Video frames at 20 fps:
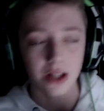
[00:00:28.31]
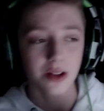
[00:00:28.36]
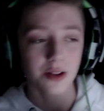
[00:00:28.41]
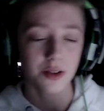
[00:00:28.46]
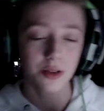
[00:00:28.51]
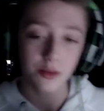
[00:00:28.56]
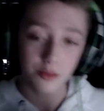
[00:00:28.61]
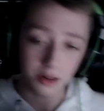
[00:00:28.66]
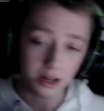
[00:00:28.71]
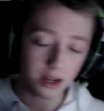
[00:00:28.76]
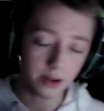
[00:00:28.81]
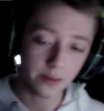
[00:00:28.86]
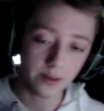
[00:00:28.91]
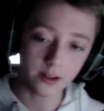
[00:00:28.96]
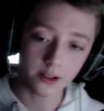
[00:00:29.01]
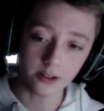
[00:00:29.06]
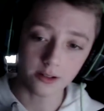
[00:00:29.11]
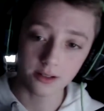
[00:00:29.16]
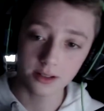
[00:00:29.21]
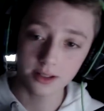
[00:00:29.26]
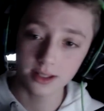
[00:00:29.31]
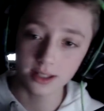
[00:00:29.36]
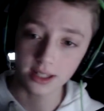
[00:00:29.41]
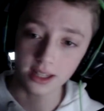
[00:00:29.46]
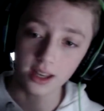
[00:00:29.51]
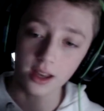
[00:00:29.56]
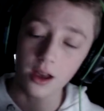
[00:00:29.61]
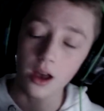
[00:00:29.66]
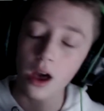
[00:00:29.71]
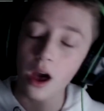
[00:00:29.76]
I do recommend going to see
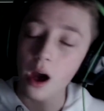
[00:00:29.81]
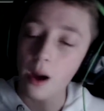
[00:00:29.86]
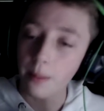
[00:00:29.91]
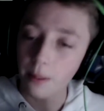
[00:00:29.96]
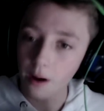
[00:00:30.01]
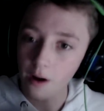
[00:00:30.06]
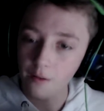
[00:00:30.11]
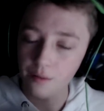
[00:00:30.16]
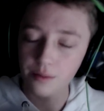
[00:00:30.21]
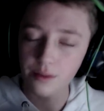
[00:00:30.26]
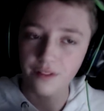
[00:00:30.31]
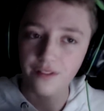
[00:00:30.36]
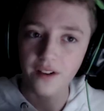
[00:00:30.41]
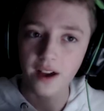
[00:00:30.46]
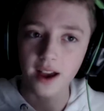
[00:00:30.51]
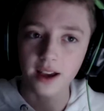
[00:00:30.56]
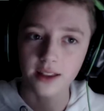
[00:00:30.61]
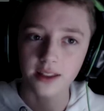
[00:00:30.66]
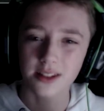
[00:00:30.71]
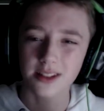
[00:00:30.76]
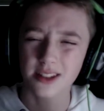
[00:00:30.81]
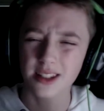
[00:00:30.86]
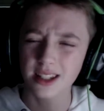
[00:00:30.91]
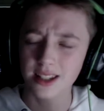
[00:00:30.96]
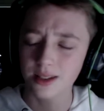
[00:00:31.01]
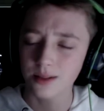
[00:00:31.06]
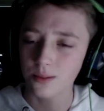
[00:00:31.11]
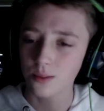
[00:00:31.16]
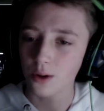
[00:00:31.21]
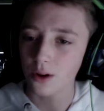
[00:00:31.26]
it. Apart from the fact that
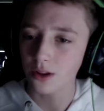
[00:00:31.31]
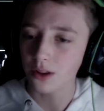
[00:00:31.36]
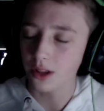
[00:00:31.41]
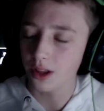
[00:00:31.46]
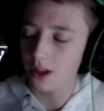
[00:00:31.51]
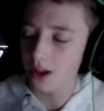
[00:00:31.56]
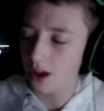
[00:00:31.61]
Season 1